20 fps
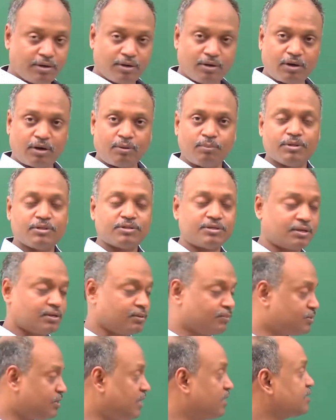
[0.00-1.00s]
normal
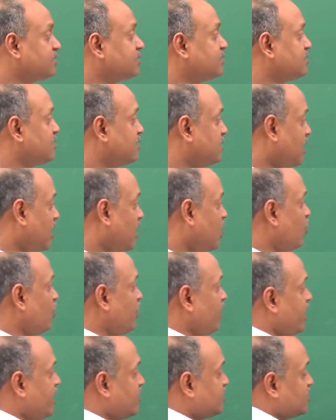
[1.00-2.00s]
circumstances and how
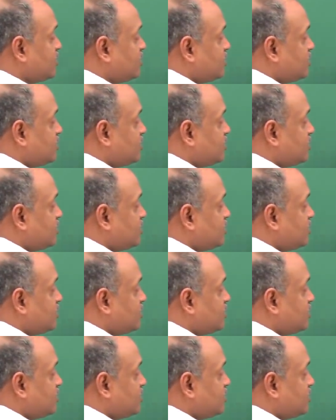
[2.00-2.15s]
AI